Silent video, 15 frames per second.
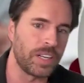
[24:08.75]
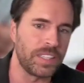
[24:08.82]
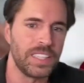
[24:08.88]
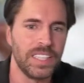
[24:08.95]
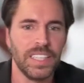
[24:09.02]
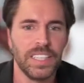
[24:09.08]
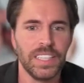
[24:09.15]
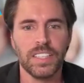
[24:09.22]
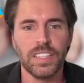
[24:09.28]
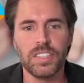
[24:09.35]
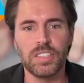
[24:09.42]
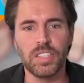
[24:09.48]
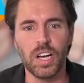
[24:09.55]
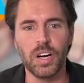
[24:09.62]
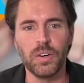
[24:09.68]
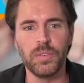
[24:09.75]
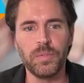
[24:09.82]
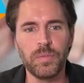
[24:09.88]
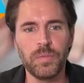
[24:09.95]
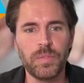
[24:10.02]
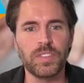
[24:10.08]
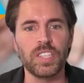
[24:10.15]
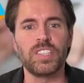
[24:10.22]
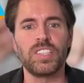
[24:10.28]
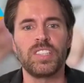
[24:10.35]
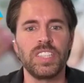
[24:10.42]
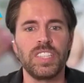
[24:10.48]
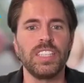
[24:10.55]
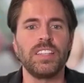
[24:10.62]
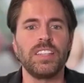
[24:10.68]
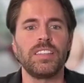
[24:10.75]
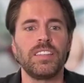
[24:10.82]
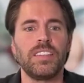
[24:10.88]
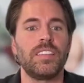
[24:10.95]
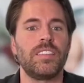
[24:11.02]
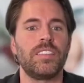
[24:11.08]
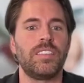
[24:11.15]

And so to see,